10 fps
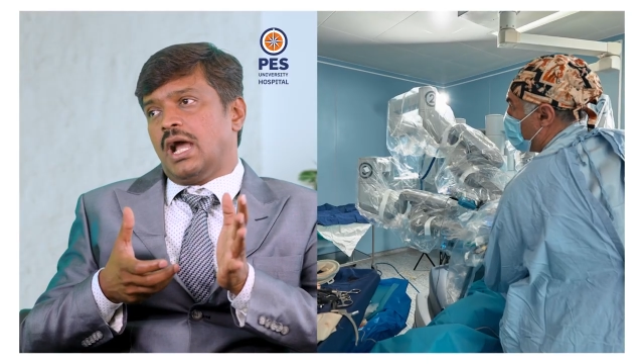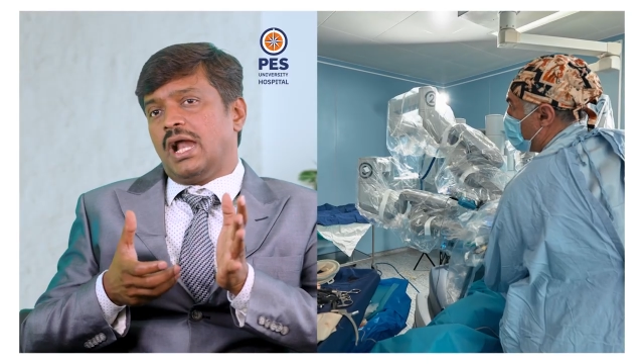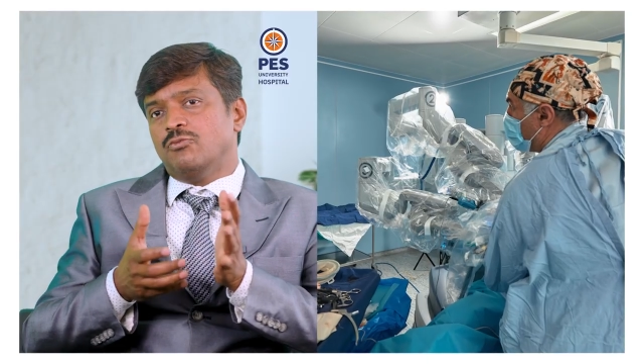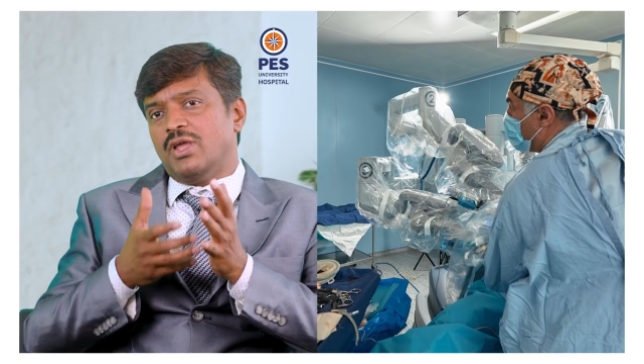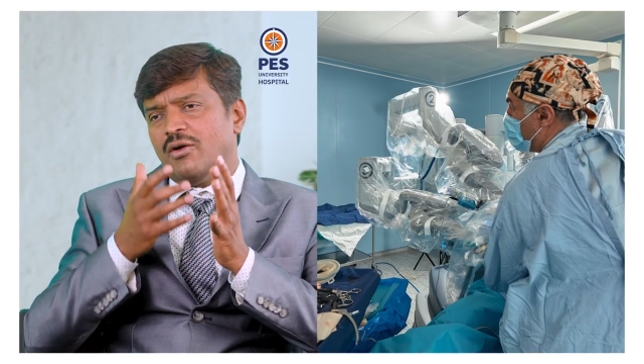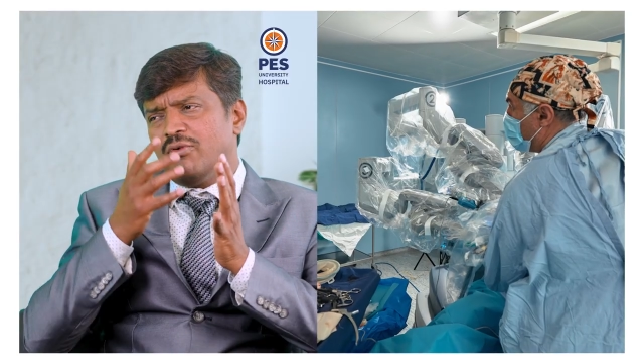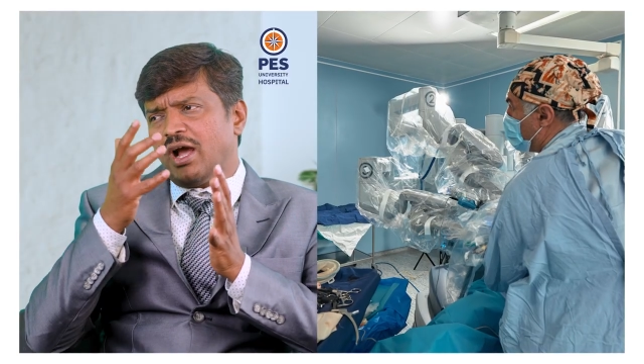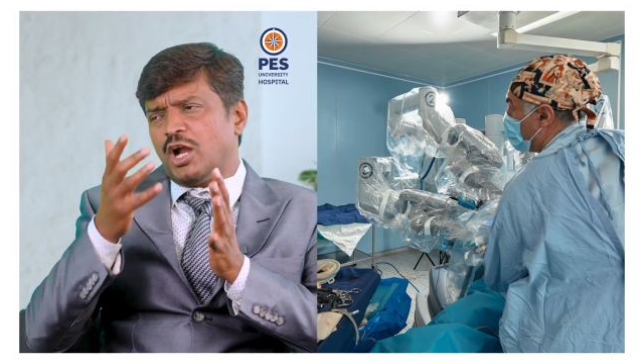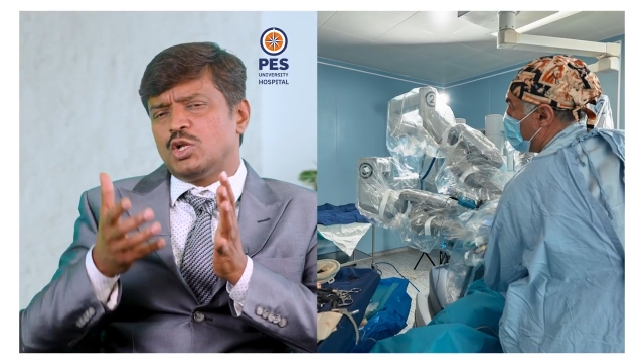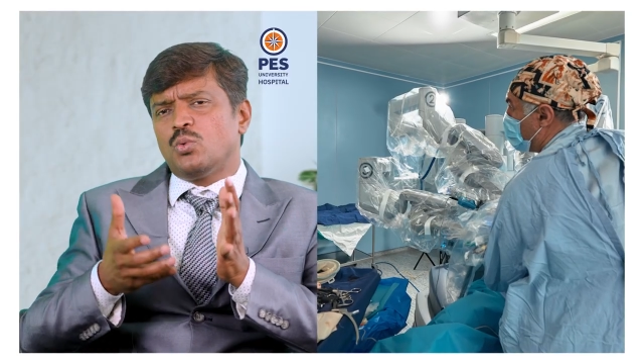And we have
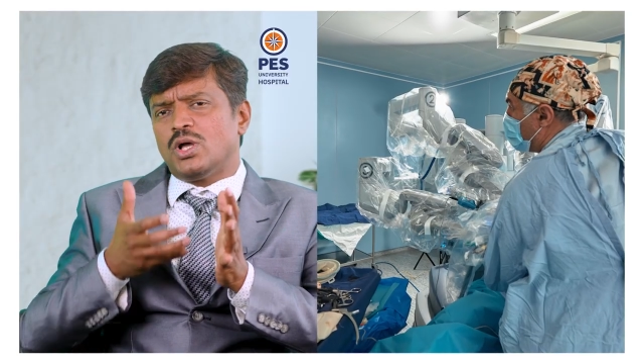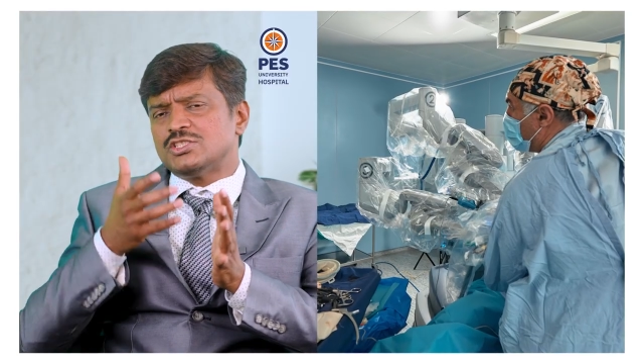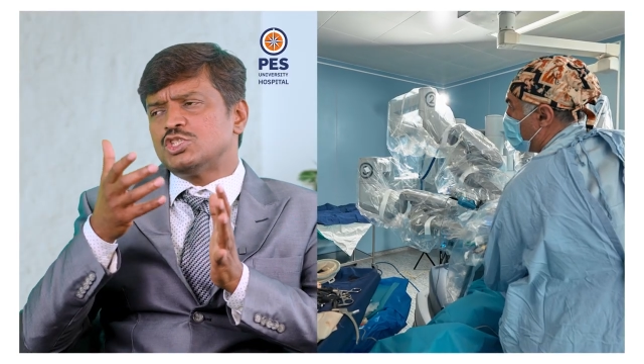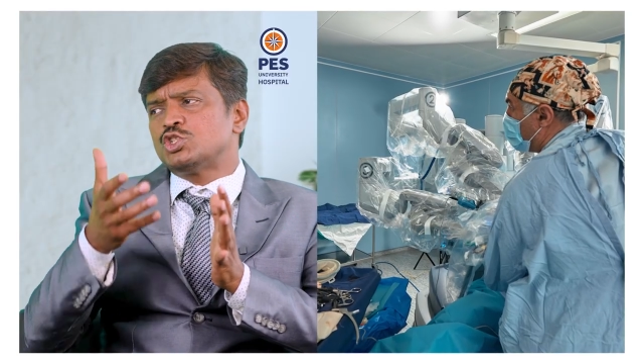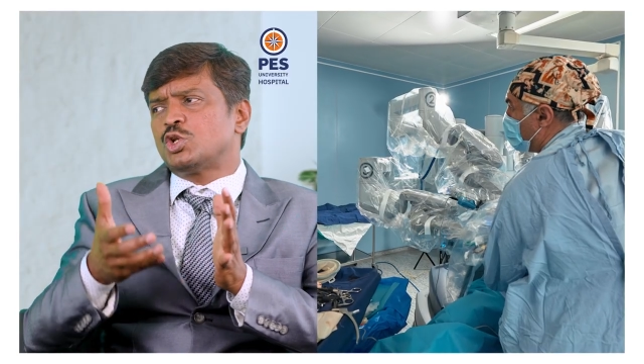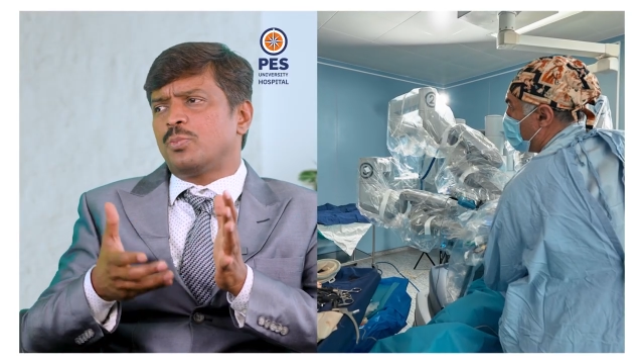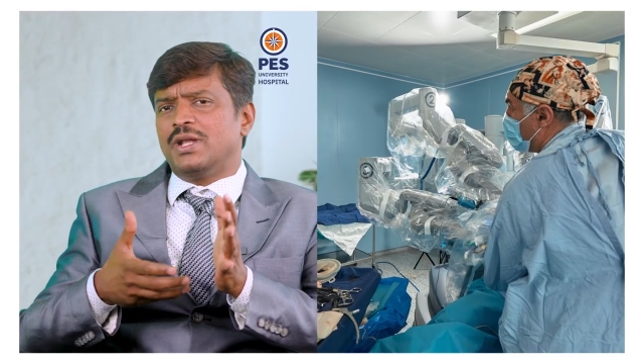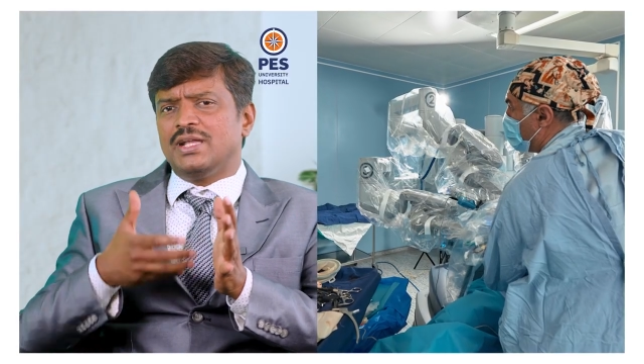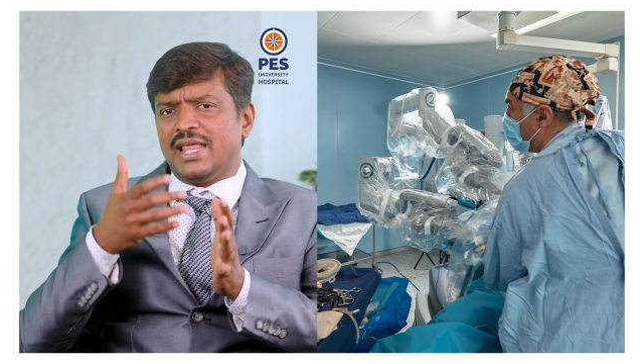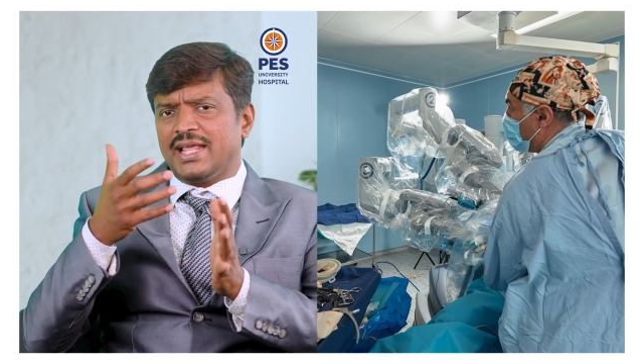an advanced
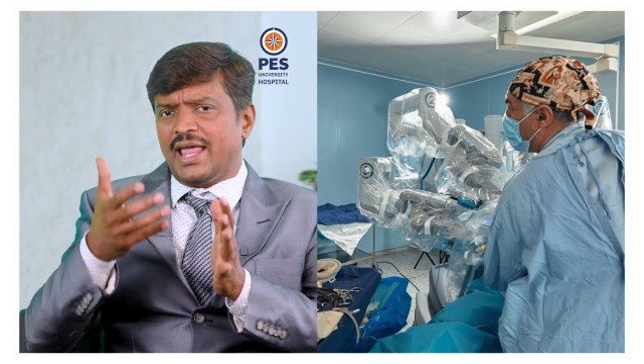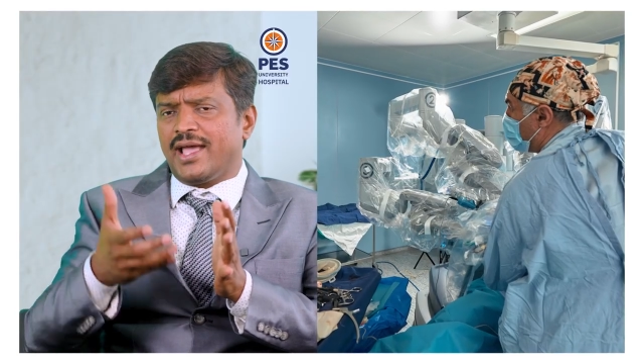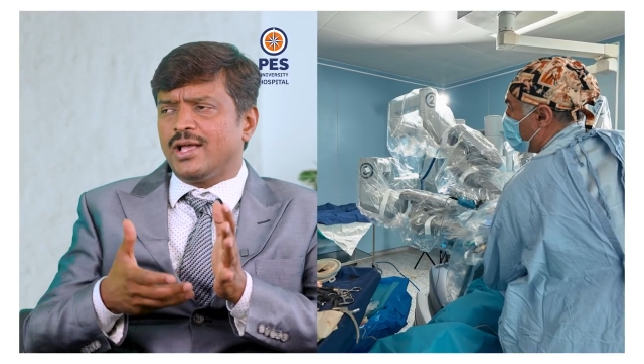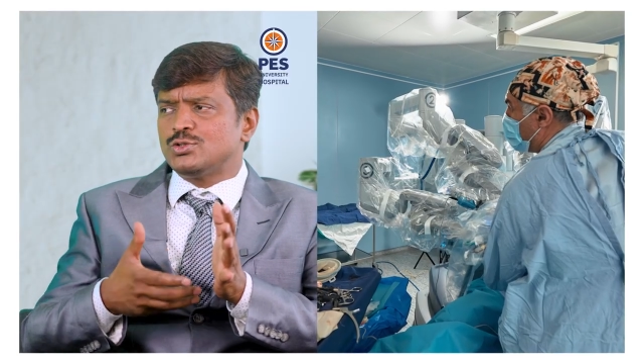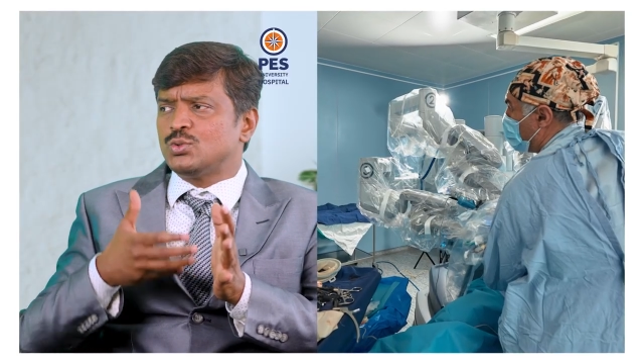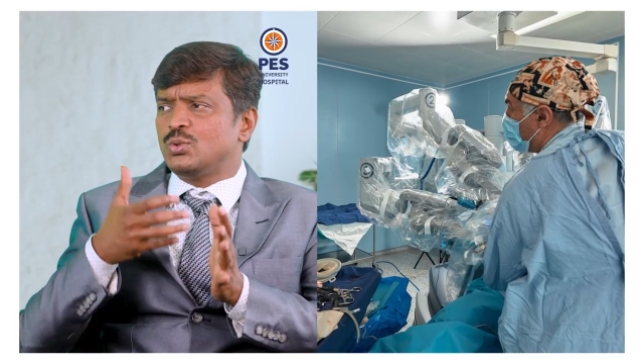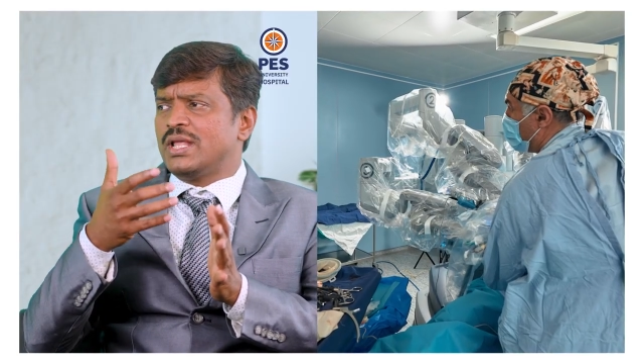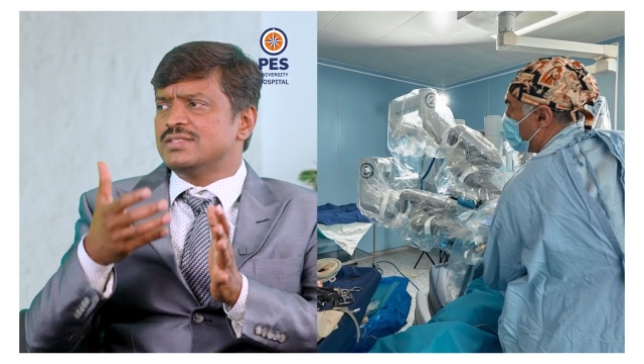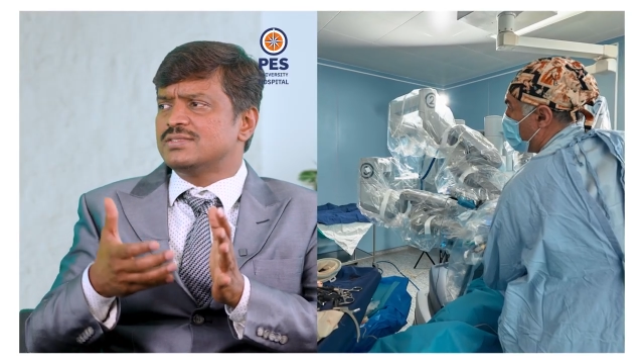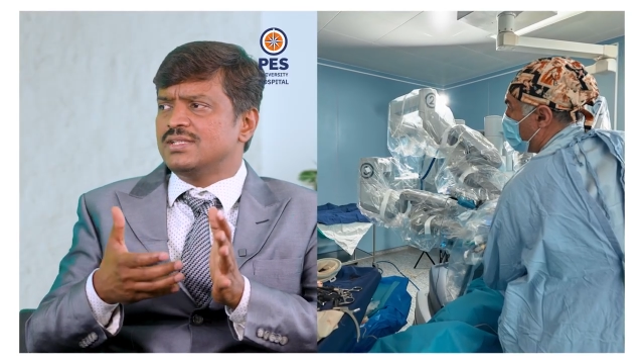instrument like Ligashore,
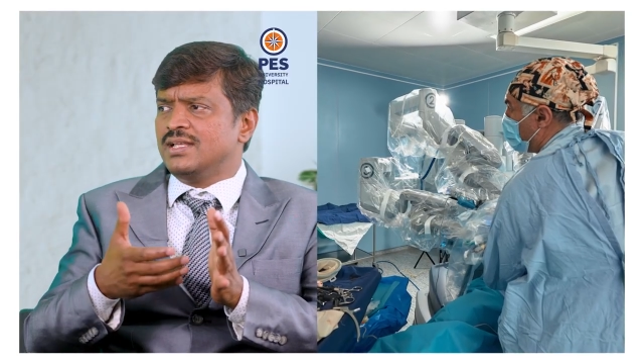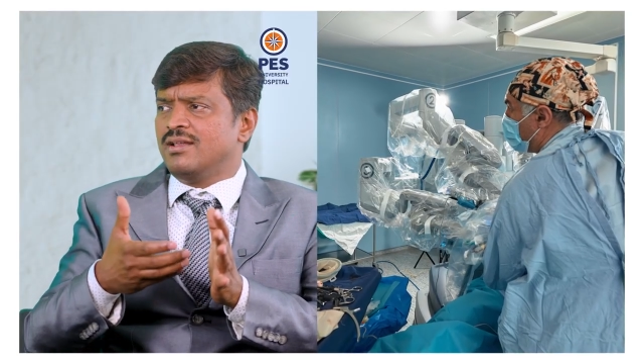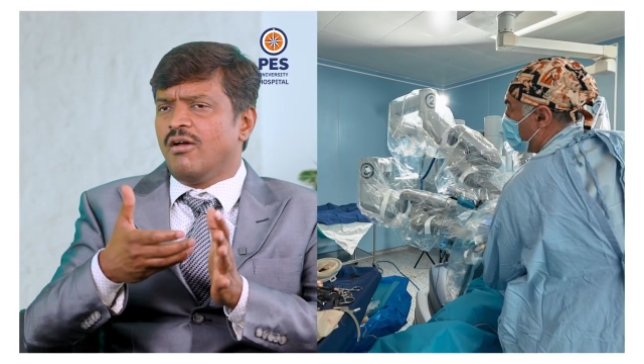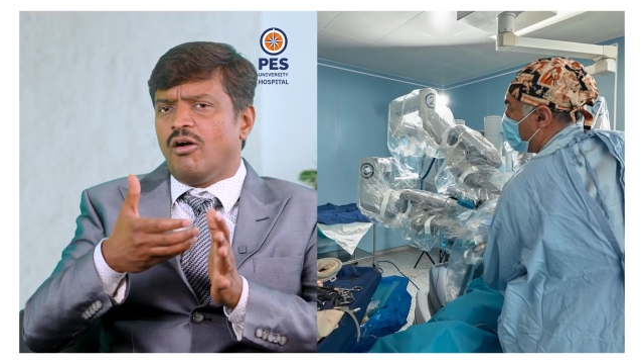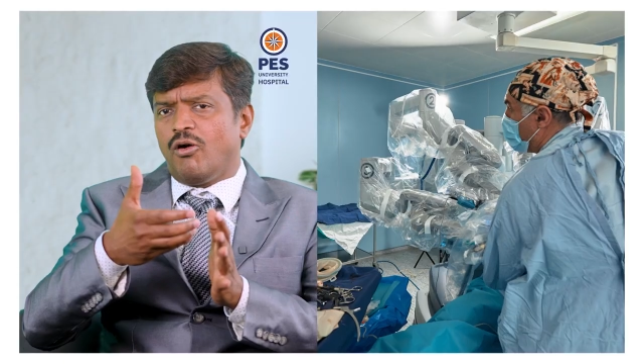Enseal,